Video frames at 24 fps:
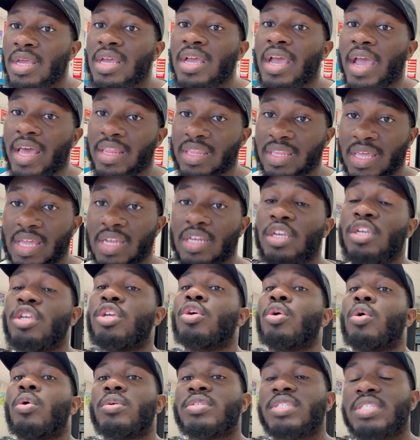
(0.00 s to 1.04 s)
and then
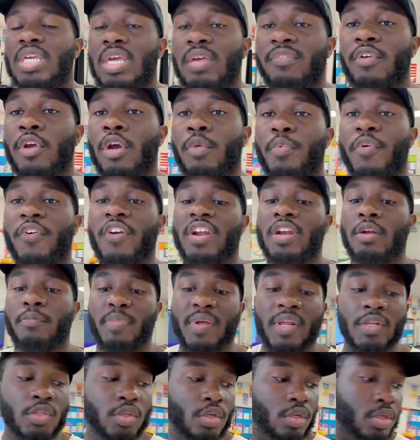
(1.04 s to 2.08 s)
you'll see if you're printing a
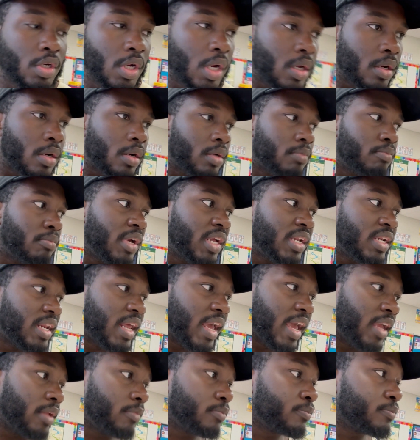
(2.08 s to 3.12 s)
pencil or not on
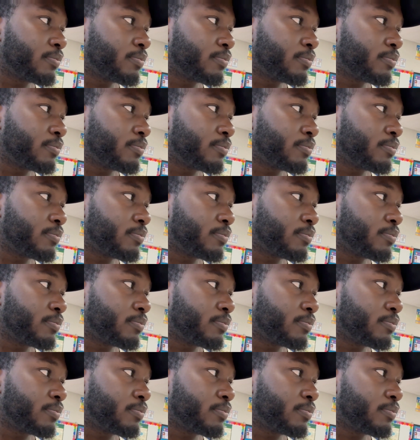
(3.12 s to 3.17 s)
Monday.